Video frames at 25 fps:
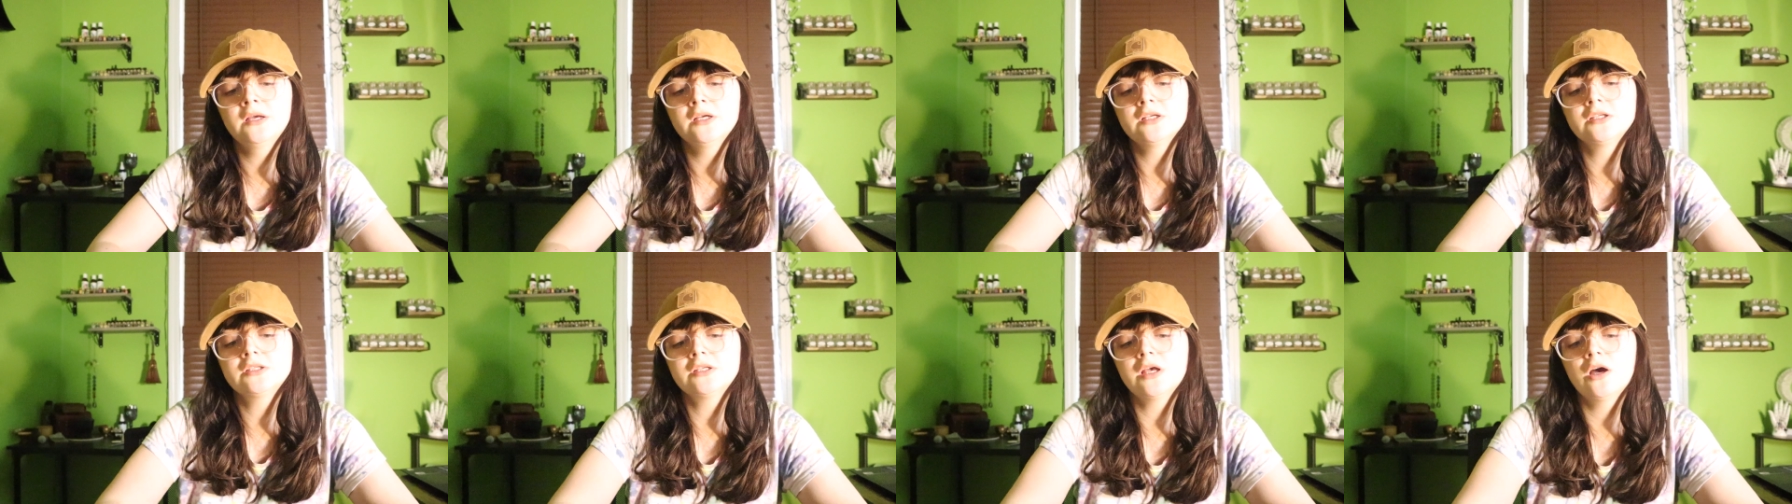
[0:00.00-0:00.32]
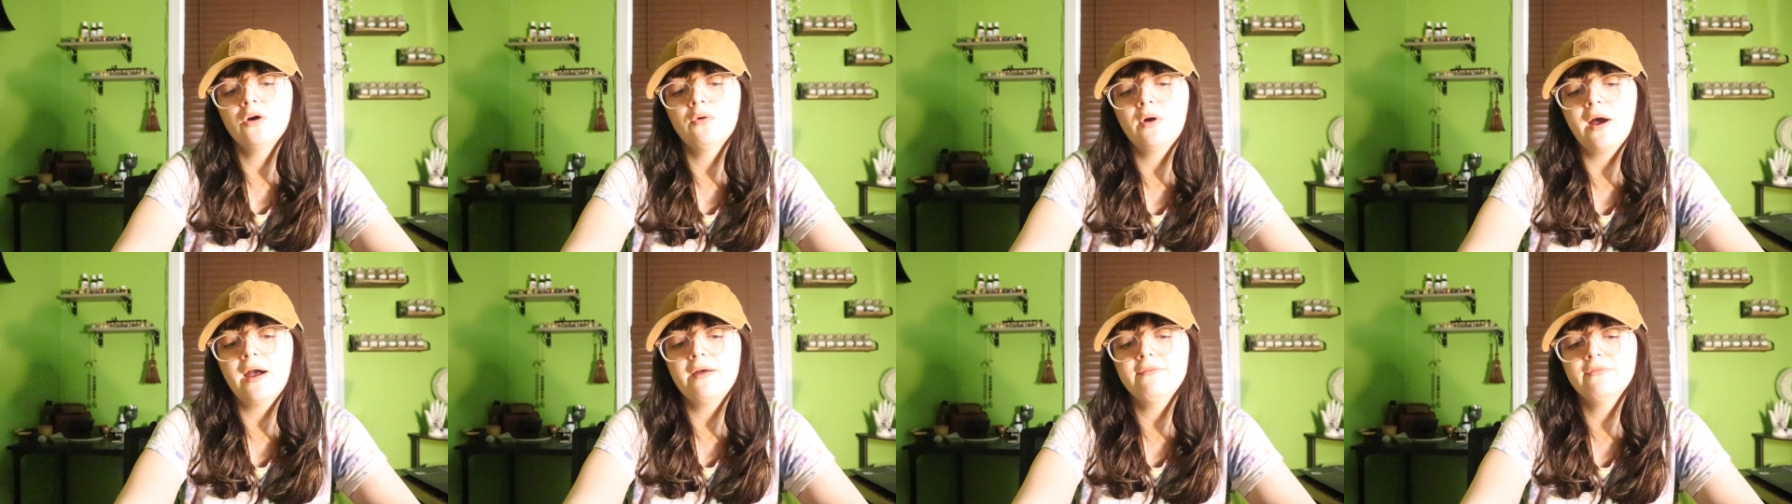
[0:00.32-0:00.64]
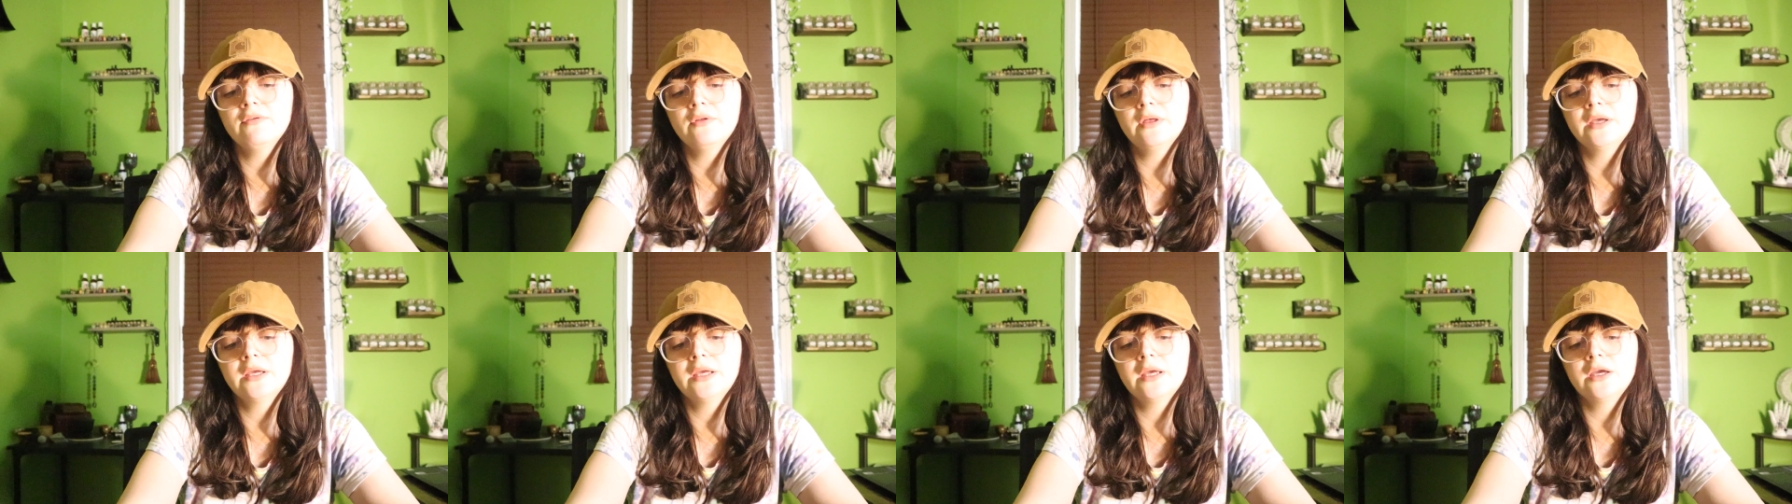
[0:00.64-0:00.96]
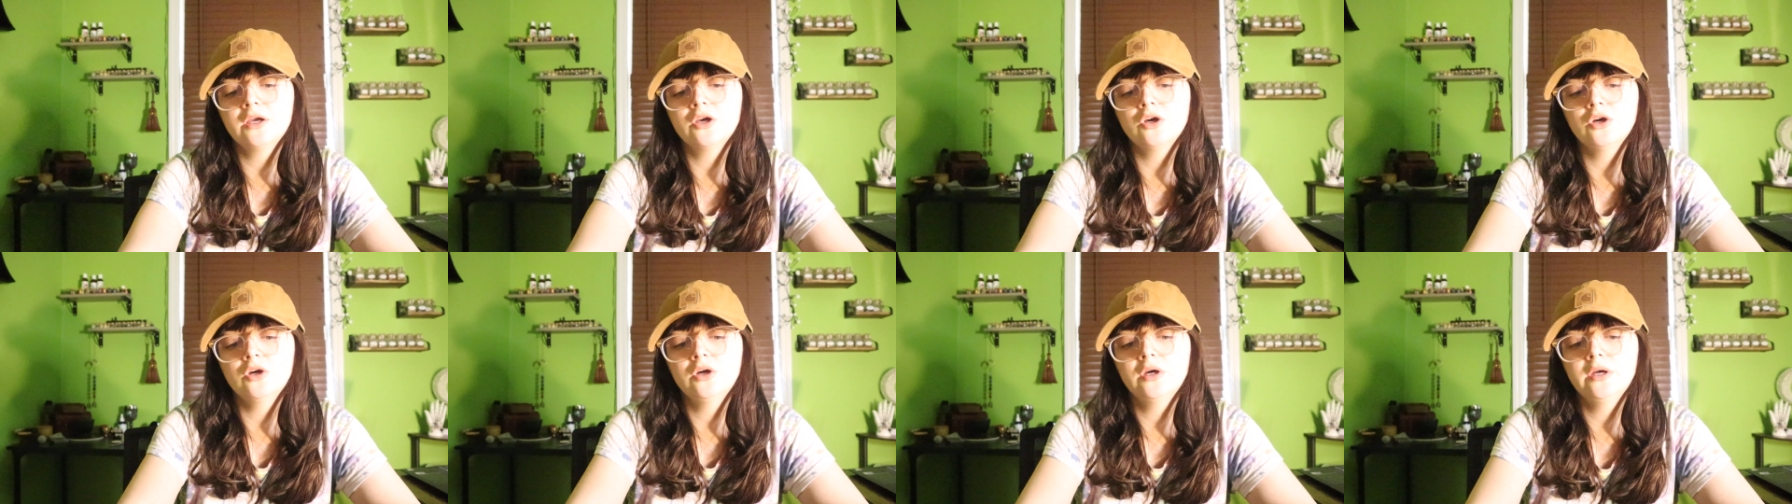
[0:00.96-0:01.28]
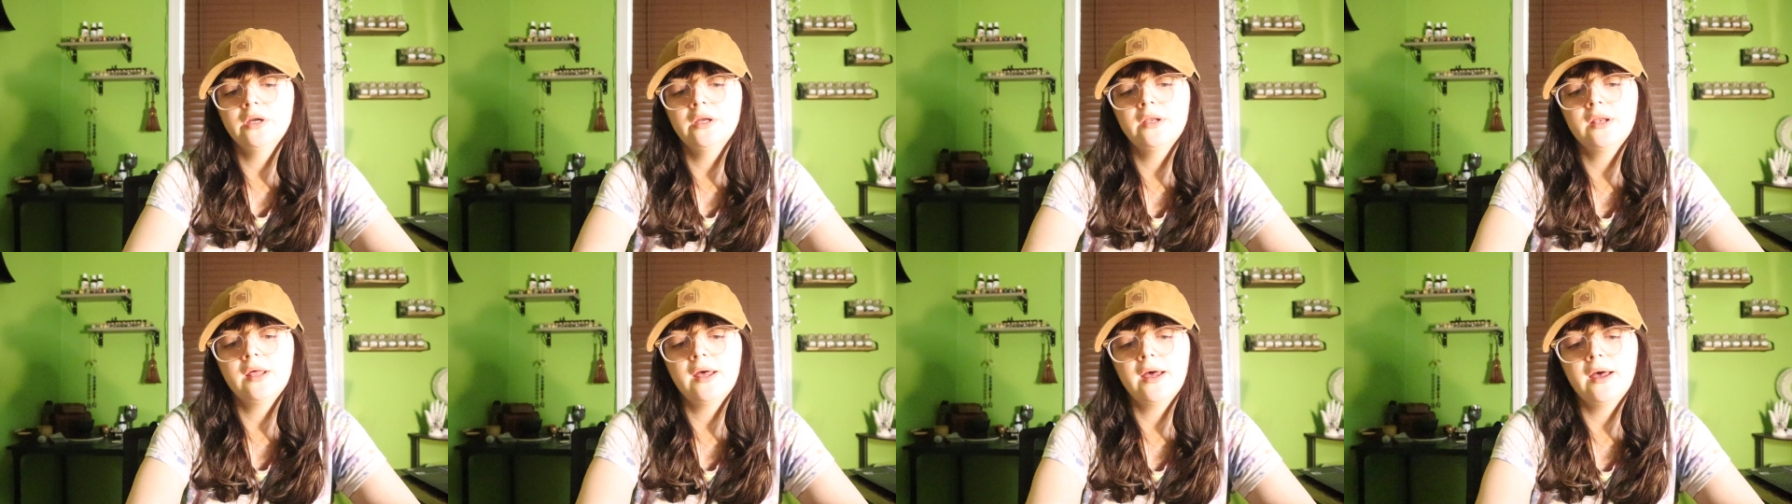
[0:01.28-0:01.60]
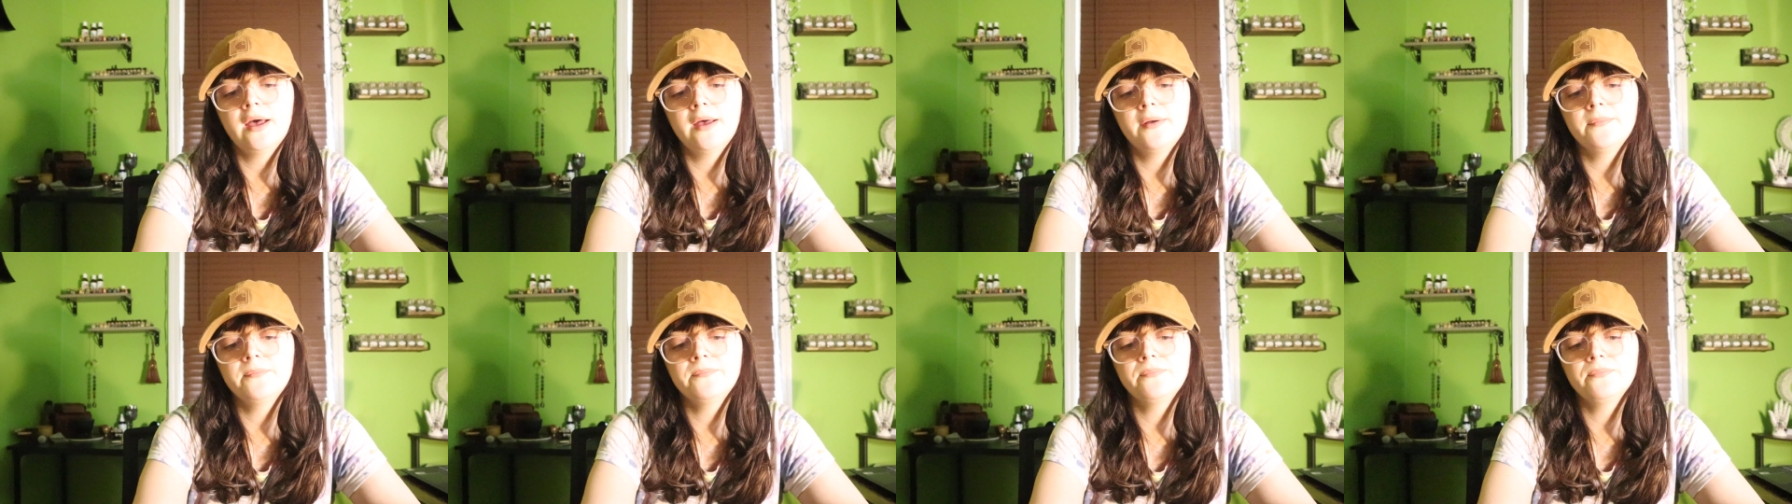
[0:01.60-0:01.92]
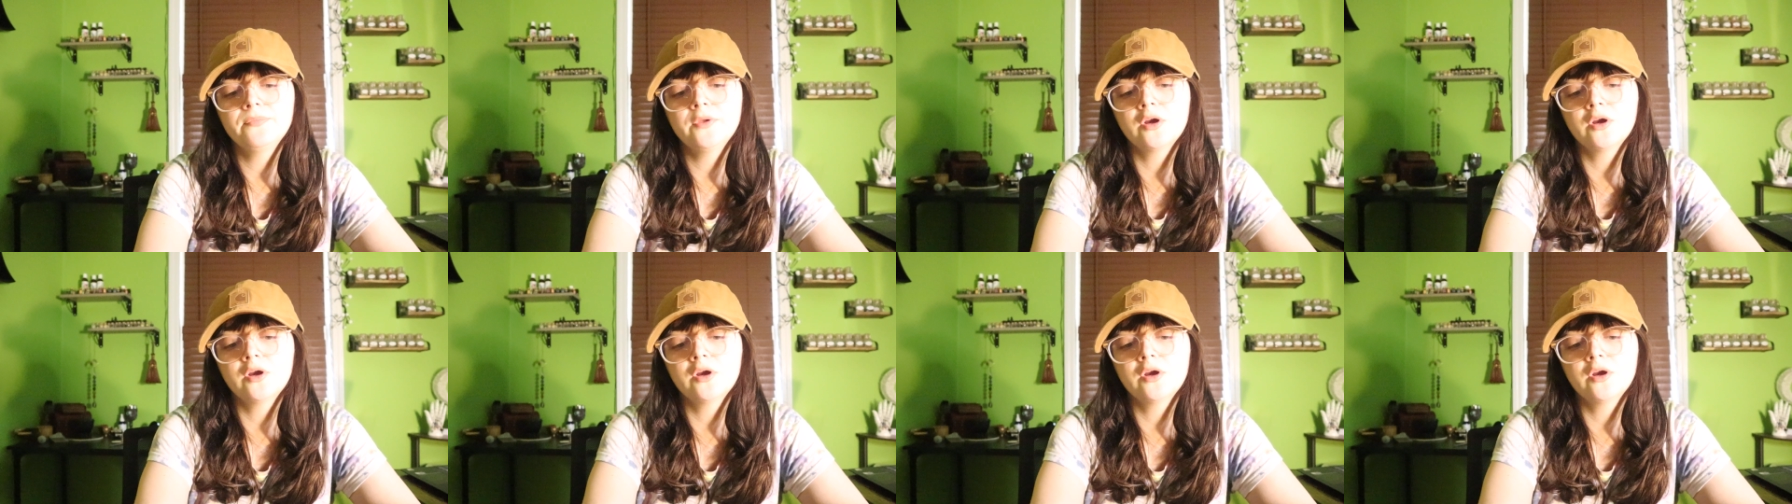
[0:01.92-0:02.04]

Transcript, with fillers: So I feel like it could, um,